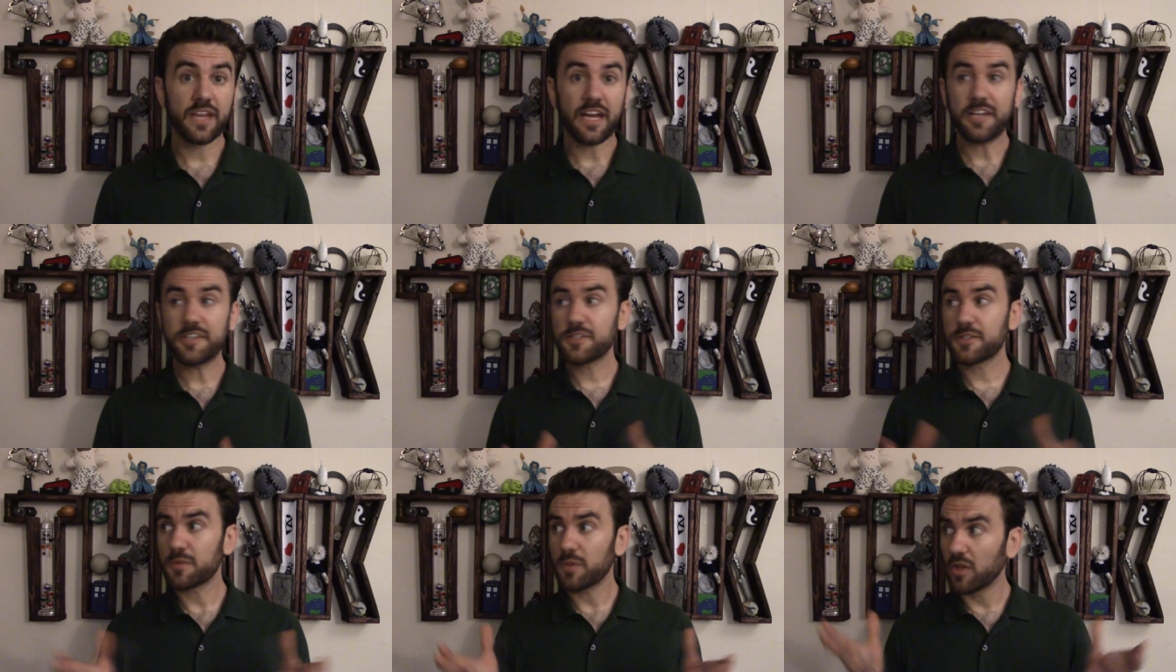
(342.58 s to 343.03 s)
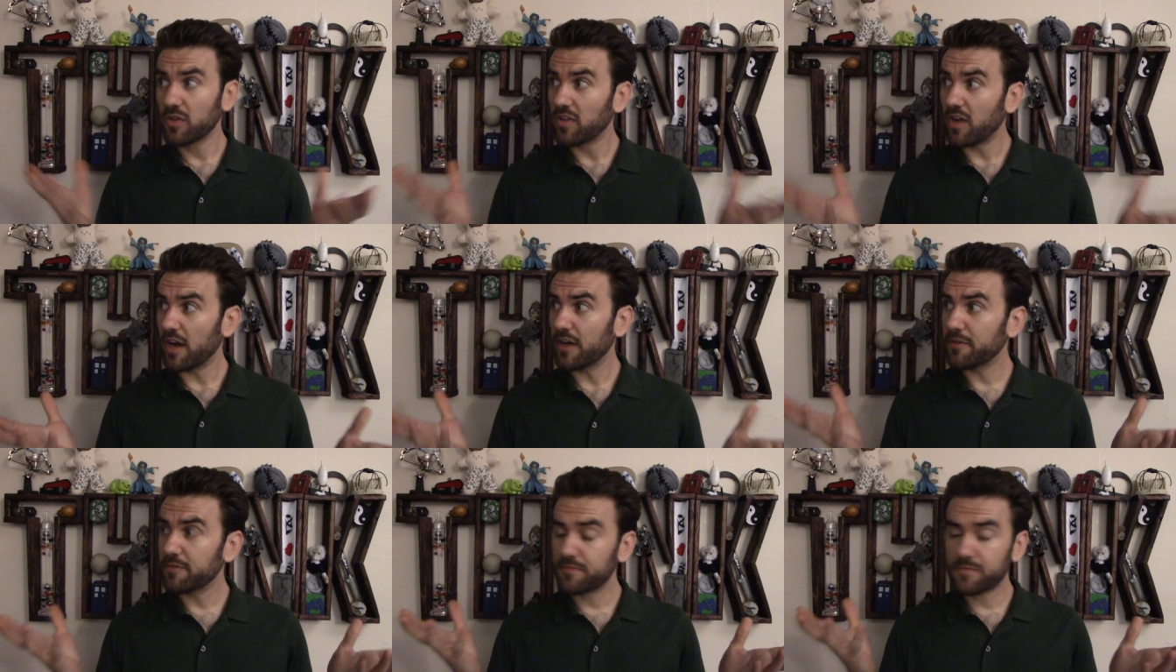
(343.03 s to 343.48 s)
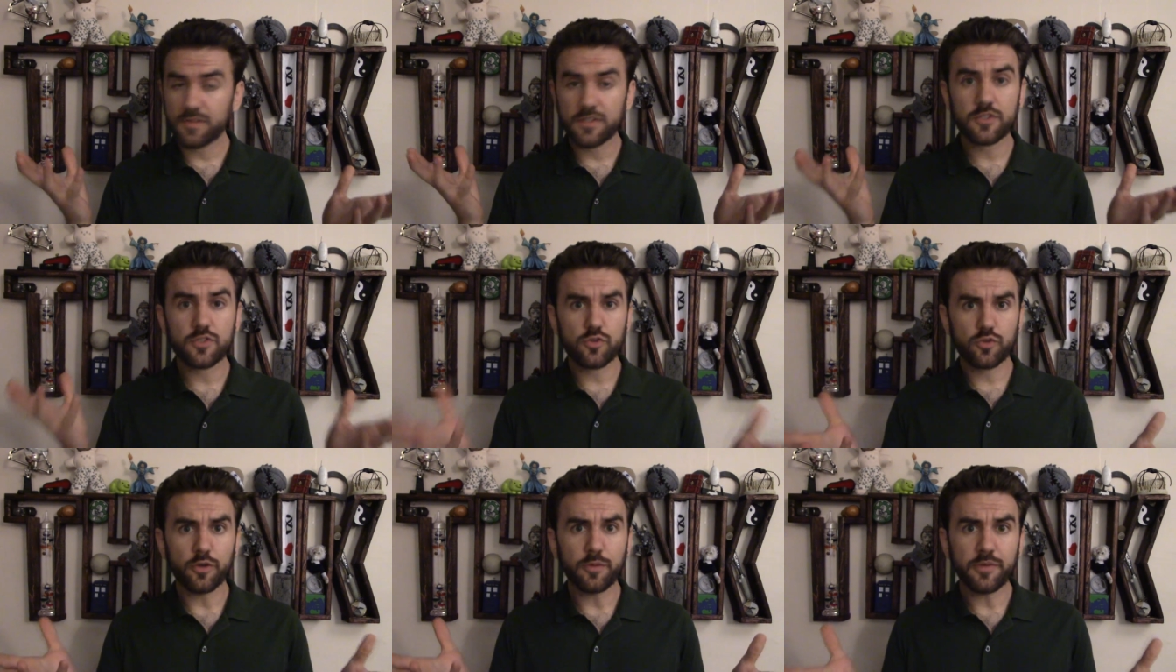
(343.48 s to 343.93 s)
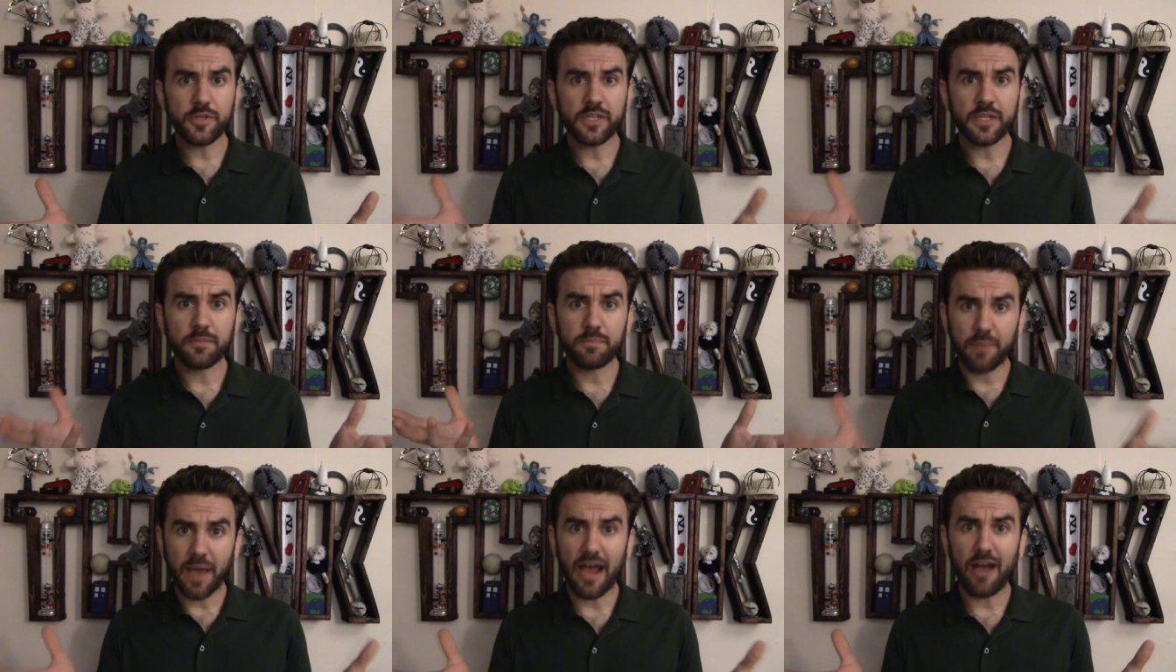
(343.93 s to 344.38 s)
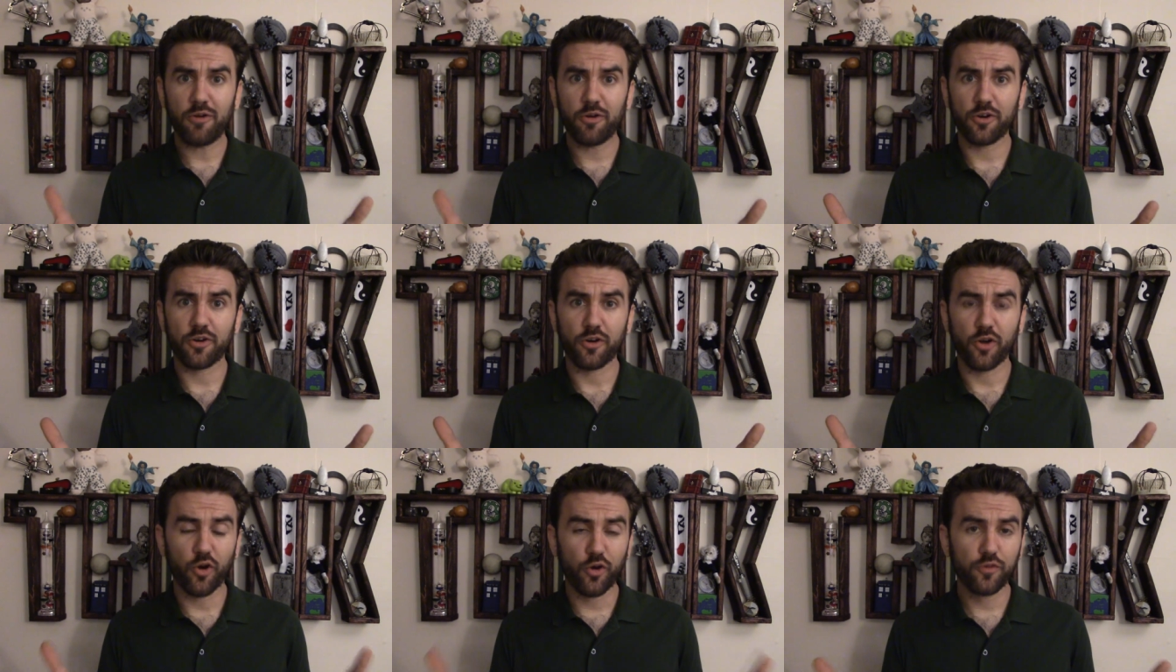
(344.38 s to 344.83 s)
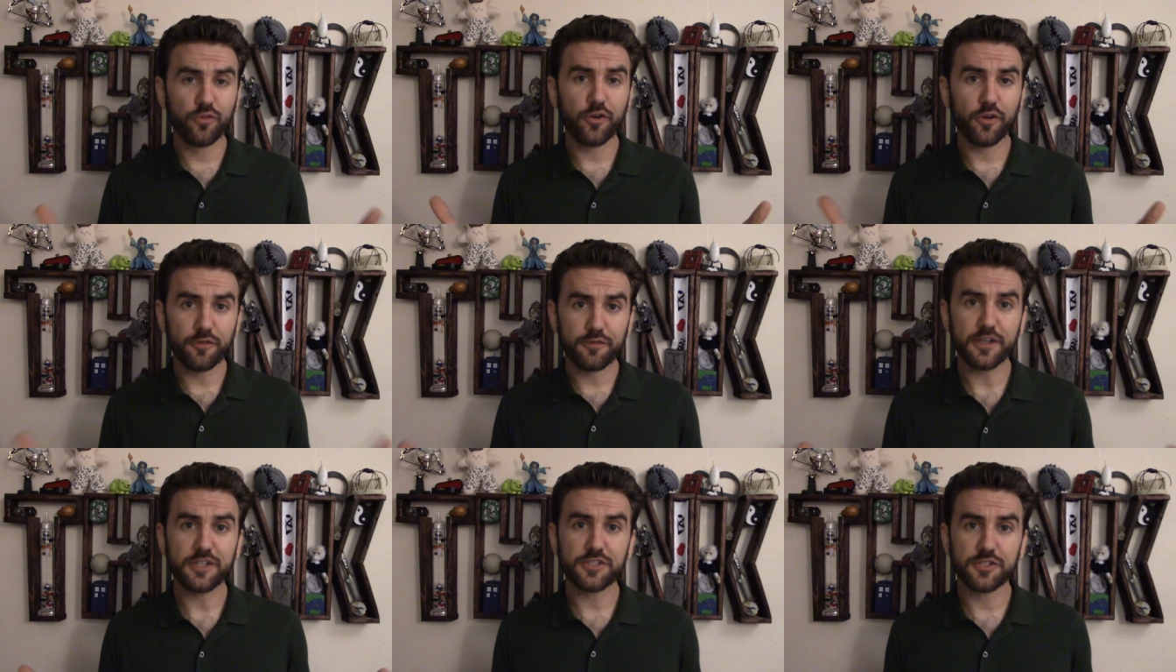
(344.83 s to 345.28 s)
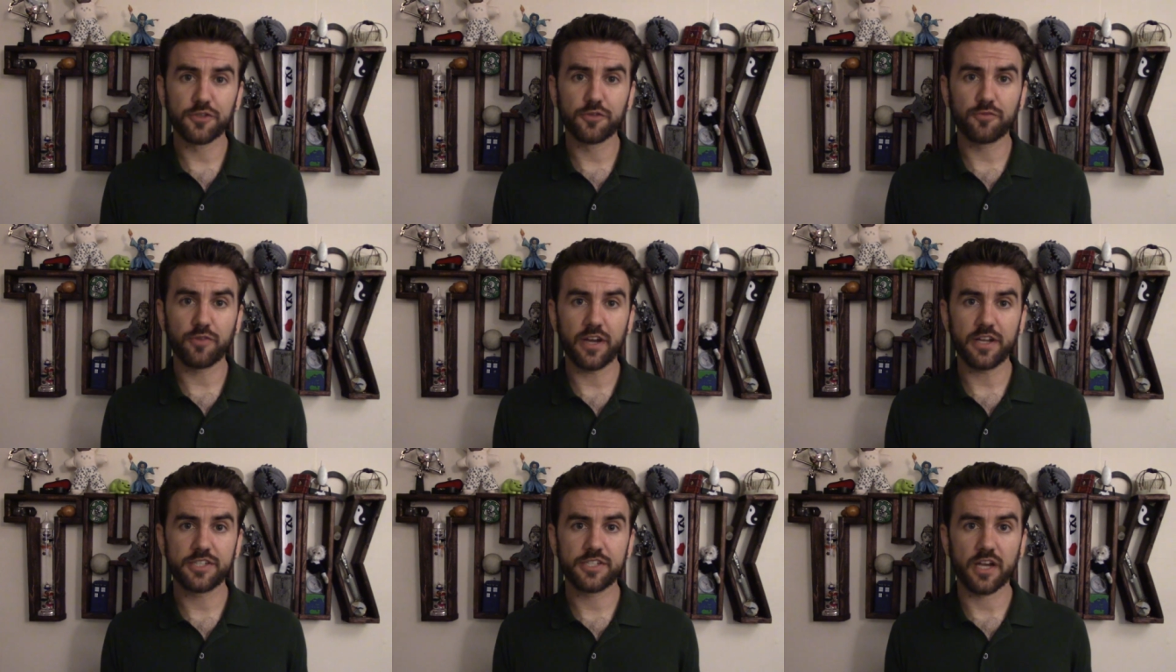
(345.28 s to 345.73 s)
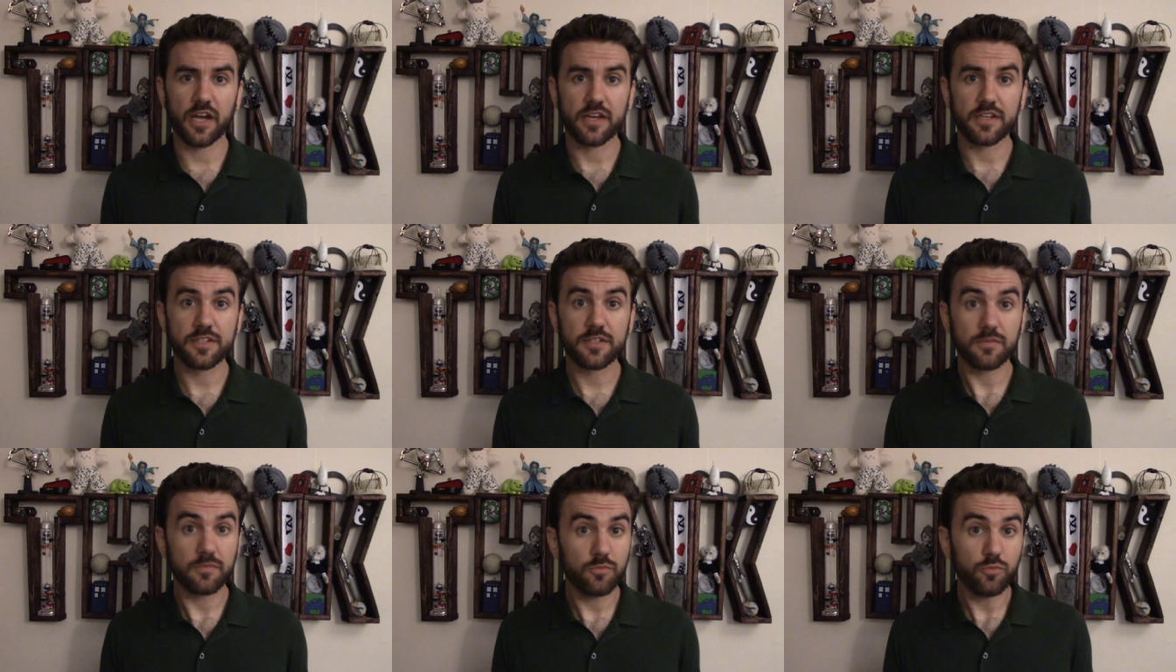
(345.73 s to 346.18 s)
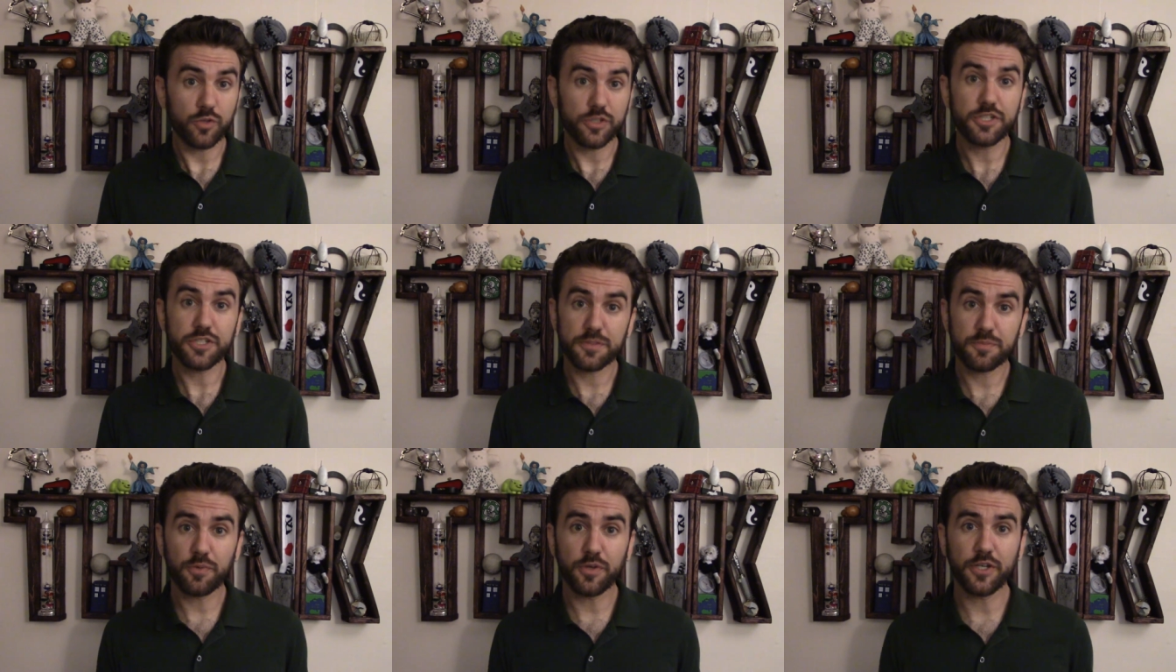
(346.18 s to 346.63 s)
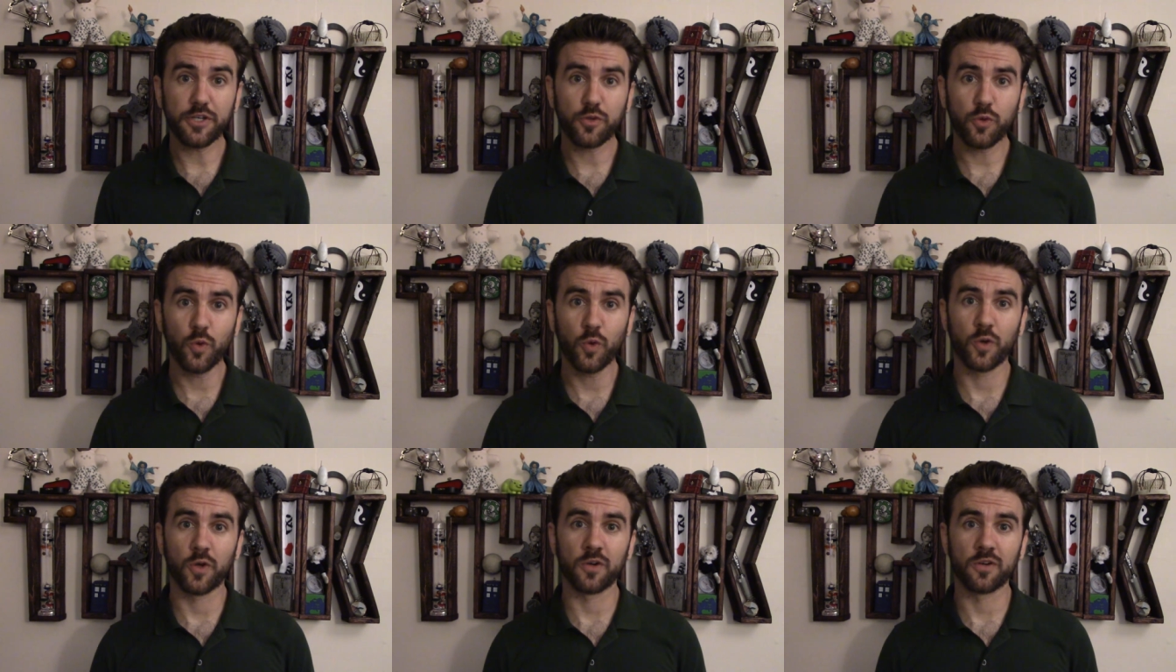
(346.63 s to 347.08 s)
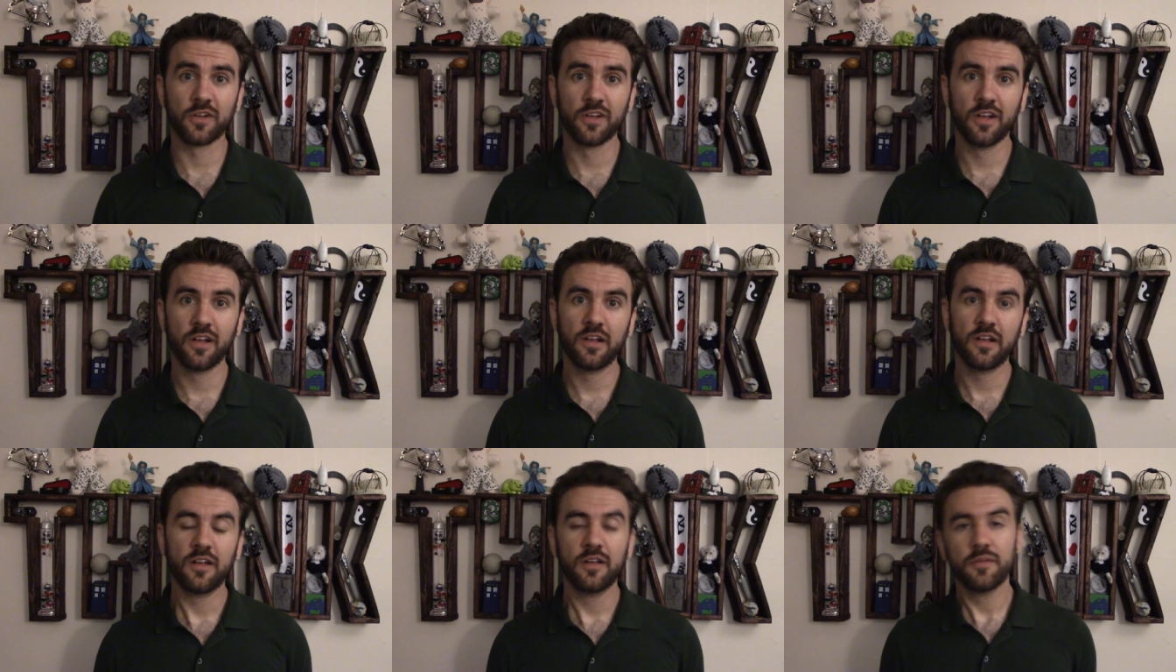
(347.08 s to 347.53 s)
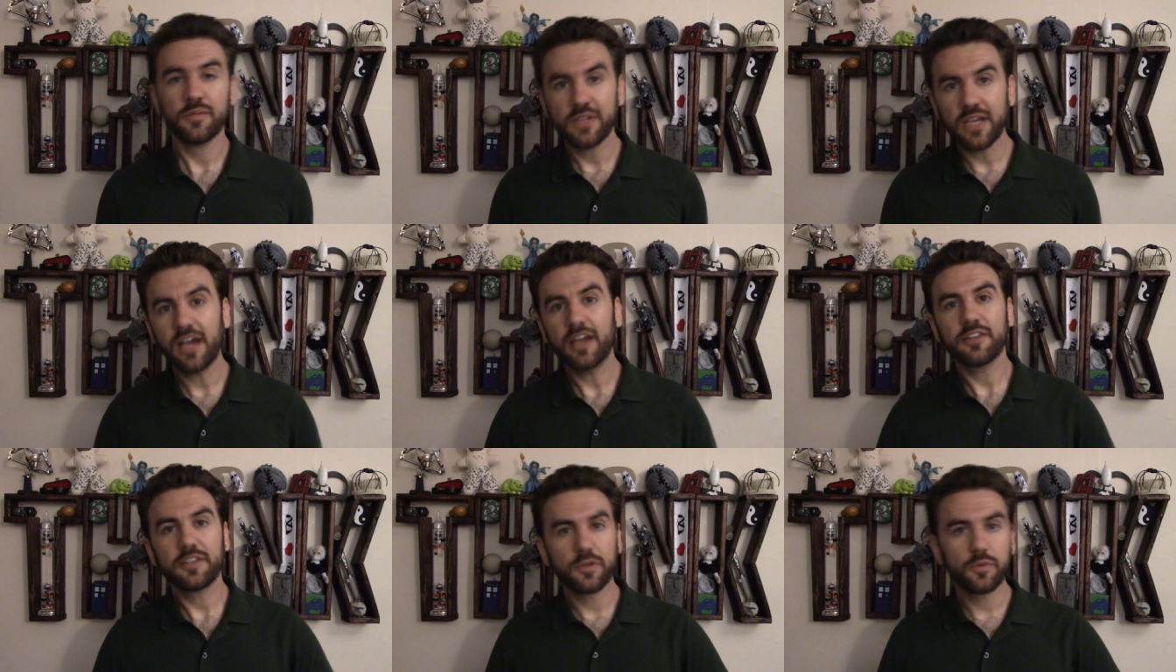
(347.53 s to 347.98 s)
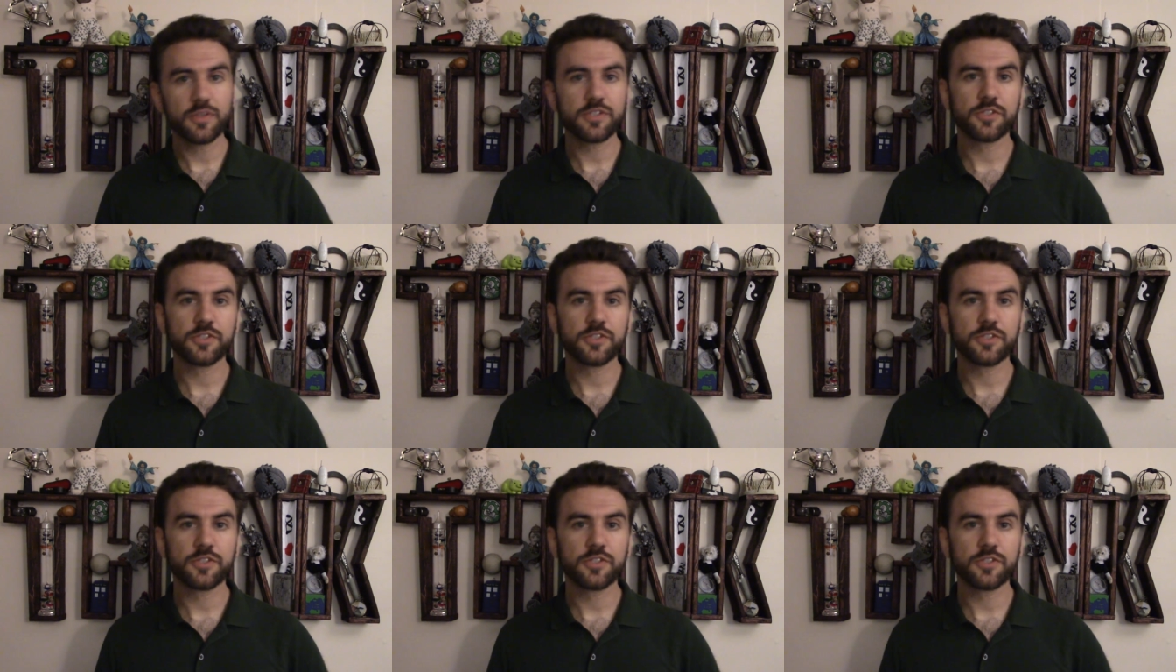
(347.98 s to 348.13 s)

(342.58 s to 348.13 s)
That's a lot of distributed power over a fictional franchise, which is pretty cool. Yeah, the